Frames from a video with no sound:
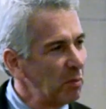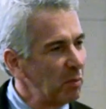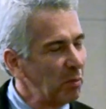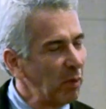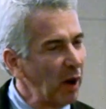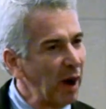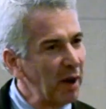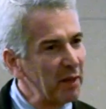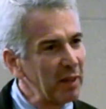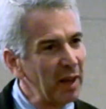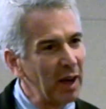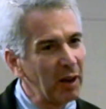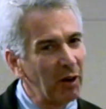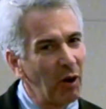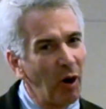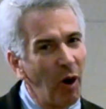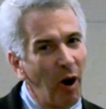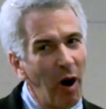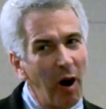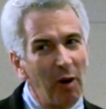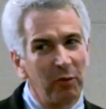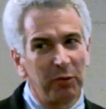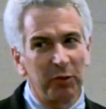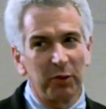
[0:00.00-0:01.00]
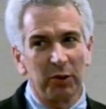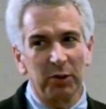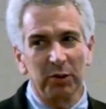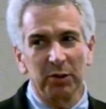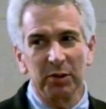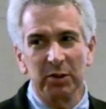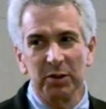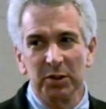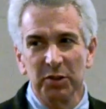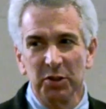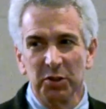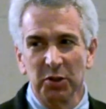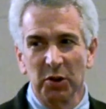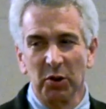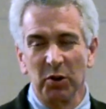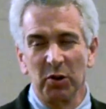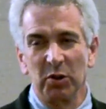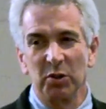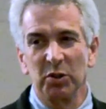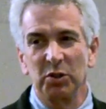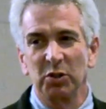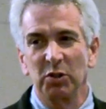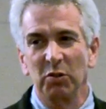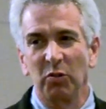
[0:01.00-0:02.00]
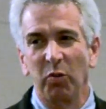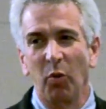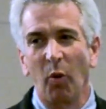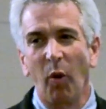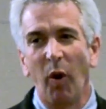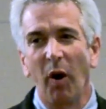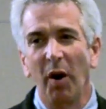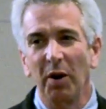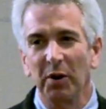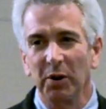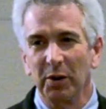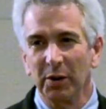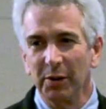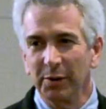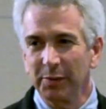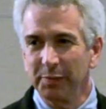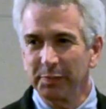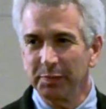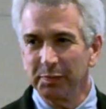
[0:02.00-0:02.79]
by that awful surge of water.